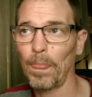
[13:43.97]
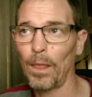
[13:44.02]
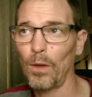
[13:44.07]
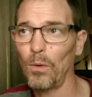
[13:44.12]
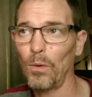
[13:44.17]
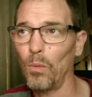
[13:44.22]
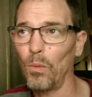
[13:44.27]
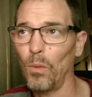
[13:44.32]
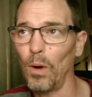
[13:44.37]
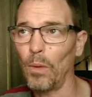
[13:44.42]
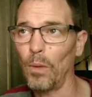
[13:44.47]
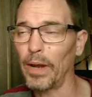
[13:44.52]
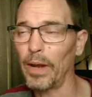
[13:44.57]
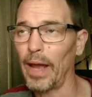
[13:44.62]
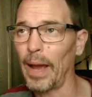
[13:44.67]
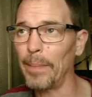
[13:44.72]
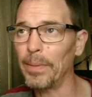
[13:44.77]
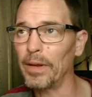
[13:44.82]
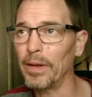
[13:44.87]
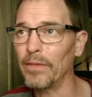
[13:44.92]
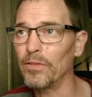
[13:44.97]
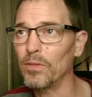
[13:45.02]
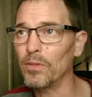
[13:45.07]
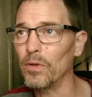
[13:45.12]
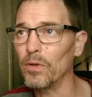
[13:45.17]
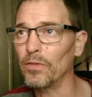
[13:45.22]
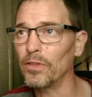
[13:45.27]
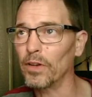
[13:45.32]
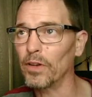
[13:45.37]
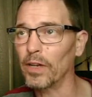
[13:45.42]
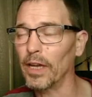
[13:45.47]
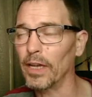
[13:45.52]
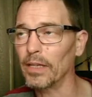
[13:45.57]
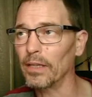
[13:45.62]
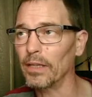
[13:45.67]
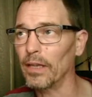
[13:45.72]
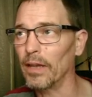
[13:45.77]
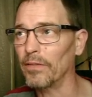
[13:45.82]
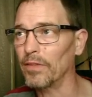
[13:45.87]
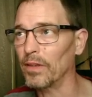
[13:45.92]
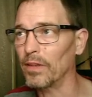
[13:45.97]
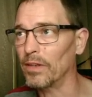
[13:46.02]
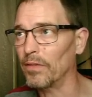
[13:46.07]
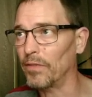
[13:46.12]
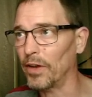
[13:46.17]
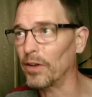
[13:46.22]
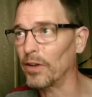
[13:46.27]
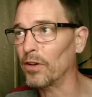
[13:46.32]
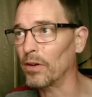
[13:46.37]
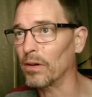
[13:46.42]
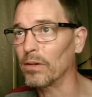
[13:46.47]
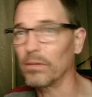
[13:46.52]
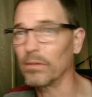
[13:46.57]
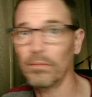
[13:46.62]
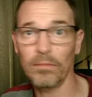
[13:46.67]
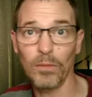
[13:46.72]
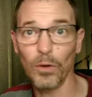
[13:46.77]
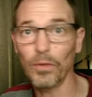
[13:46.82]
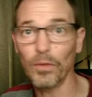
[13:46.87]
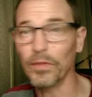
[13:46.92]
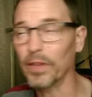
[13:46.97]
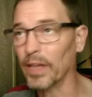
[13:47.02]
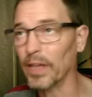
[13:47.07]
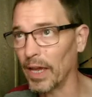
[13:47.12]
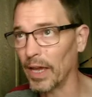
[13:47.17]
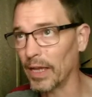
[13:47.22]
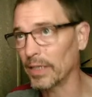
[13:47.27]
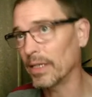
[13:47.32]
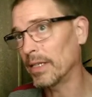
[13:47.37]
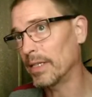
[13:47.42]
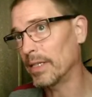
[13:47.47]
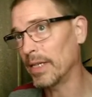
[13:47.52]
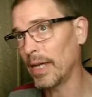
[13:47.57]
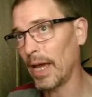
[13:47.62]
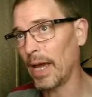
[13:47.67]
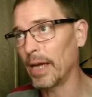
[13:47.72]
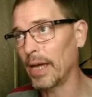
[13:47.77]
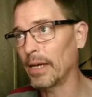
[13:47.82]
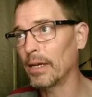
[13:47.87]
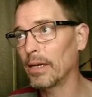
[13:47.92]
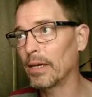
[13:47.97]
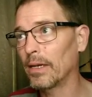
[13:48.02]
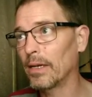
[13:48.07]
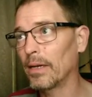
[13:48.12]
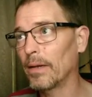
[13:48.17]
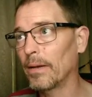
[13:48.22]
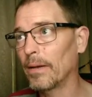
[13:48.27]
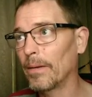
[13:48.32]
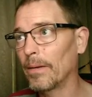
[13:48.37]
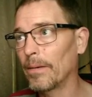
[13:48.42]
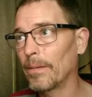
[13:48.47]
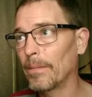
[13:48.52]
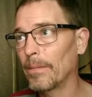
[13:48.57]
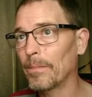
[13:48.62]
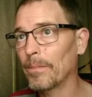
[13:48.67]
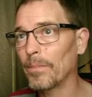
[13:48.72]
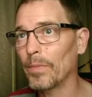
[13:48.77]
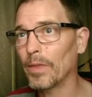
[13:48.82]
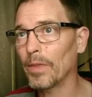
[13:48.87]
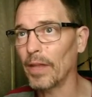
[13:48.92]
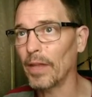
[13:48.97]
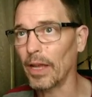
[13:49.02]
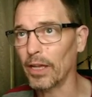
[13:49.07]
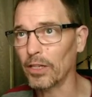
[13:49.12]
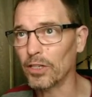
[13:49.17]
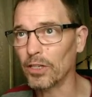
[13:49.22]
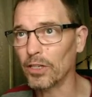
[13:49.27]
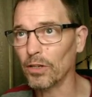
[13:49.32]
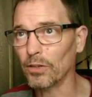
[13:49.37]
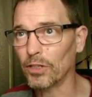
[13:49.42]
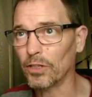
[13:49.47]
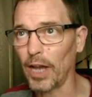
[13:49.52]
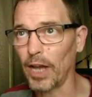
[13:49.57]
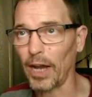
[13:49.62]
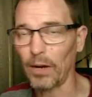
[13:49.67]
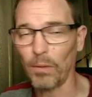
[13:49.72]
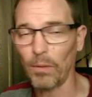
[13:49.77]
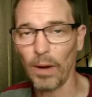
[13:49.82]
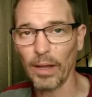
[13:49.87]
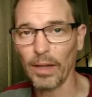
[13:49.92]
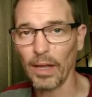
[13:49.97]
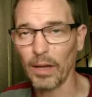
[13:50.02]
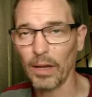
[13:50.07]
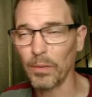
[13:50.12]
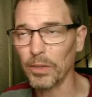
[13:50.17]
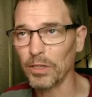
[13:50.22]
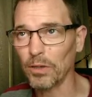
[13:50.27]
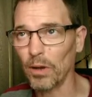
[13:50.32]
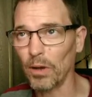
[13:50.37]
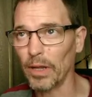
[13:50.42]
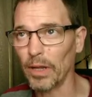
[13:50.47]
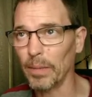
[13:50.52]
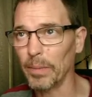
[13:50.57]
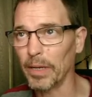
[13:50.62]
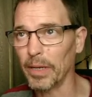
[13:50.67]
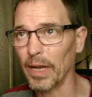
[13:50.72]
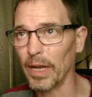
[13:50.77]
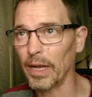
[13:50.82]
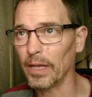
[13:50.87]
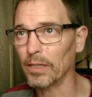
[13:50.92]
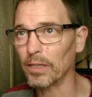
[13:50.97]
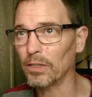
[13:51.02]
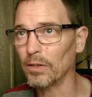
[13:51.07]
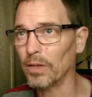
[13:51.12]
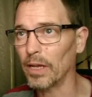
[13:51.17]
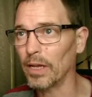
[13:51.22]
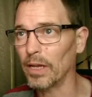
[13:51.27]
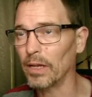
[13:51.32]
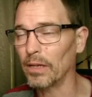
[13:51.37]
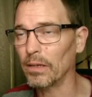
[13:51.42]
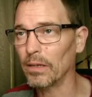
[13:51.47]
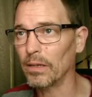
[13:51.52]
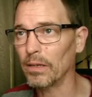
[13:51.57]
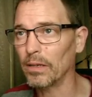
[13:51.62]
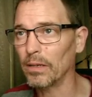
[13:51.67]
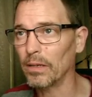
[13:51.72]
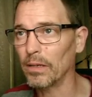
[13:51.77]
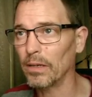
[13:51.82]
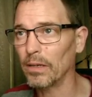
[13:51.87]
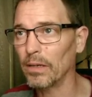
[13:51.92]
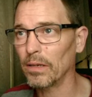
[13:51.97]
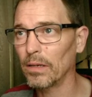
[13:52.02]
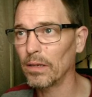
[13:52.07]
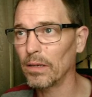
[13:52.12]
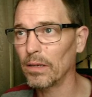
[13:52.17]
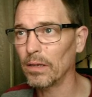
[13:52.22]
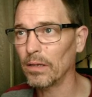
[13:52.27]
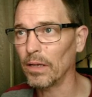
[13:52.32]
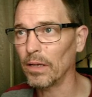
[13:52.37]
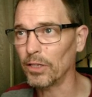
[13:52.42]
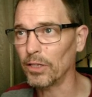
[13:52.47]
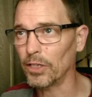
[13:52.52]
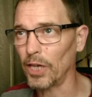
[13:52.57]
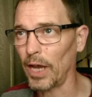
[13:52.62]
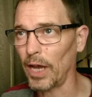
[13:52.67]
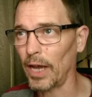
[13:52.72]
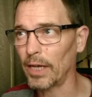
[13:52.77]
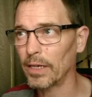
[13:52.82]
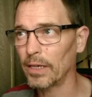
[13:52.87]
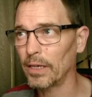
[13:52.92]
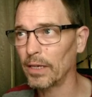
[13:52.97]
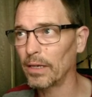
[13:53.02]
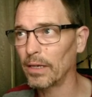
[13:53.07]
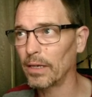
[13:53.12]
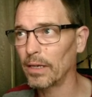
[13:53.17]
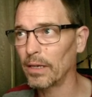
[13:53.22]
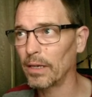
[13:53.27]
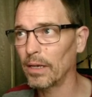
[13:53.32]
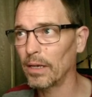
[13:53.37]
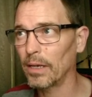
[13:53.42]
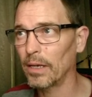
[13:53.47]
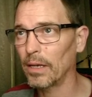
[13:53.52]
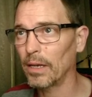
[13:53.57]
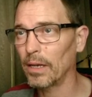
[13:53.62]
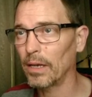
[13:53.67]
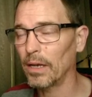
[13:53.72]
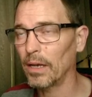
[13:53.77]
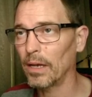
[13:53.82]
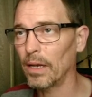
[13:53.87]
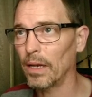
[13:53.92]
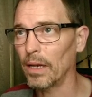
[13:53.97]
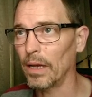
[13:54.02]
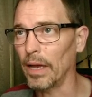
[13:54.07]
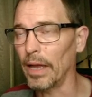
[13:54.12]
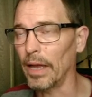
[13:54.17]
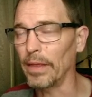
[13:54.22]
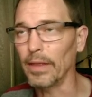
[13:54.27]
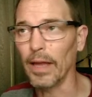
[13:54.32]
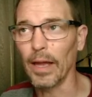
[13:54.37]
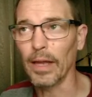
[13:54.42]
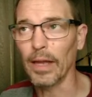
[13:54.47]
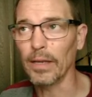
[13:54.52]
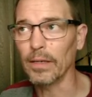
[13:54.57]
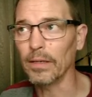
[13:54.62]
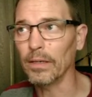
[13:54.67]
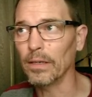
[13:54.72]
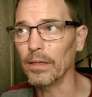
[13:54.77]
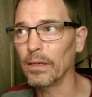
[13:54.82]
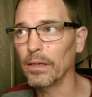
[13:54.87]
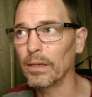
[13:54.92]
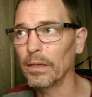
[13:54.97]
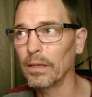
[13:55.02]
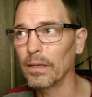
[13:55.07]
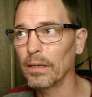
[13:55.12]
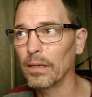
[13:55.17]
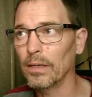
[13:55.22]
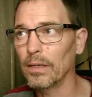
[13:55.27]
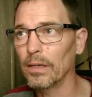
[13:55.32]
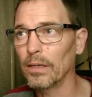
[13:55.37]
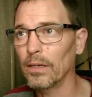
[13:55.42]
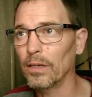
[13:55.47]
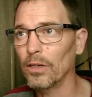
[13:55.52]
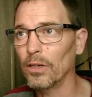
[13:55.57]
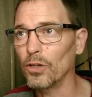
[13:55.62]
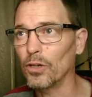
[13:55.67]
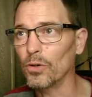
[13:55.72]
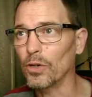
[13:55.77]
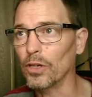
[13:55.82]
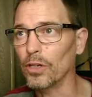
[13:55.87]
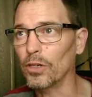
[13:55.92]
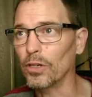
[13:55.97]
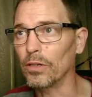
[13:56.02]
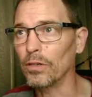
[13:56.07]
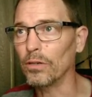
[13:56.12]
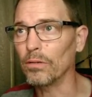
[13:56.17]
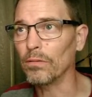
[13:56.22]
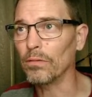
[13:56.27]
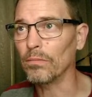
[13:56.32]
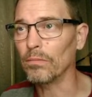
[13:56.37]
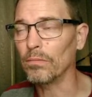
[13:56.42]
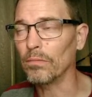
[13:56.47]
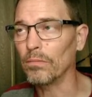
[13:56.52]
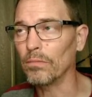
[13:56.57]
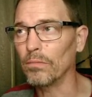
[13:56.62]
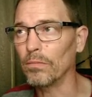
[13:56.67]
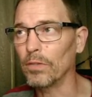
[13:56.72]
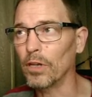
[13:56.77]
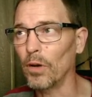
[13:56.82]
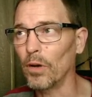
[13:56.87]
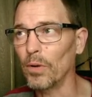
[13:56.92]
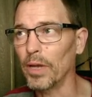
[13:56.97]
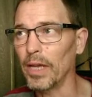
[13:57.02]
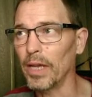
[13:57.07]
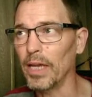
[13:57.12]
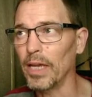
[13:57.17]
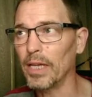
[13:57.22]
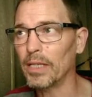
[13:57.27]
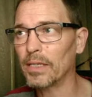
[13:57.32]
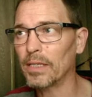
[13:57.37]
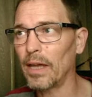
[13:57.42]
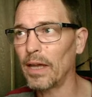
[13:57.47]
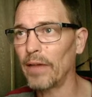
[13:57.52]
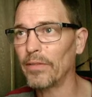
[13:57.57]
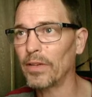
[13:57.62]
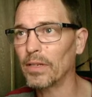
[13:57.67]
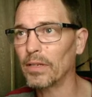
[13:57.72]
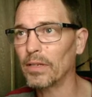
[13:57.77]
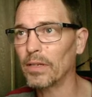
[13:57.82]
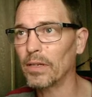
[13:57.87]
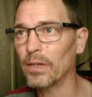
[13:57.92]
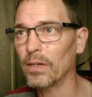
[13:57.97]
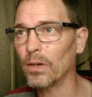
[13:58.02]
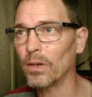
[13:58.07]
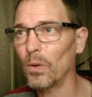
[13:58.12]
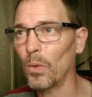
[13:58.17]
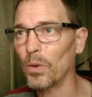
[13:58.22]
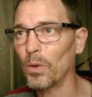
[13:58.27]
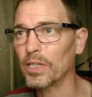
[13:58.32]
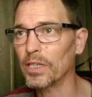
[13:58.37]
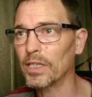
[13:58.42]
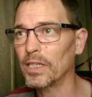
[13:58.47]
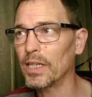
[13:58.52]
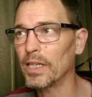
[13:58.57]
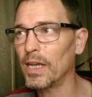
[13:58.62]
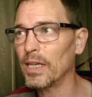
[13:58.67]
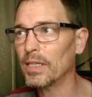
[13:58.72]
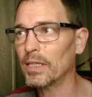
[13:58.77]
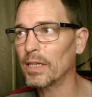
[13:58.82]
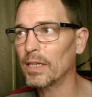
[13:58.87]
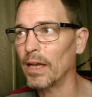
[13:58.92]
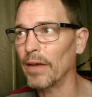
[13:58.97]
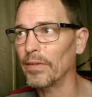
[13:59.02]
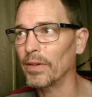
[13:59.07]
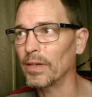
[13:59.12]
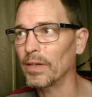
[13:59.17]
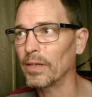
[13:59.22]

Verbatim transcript: What would happen if you moved your king, if the defender moved the king to d8? they could still check, right? Like we saw in the beginning. So they they check, and then you could go to E7 or C7,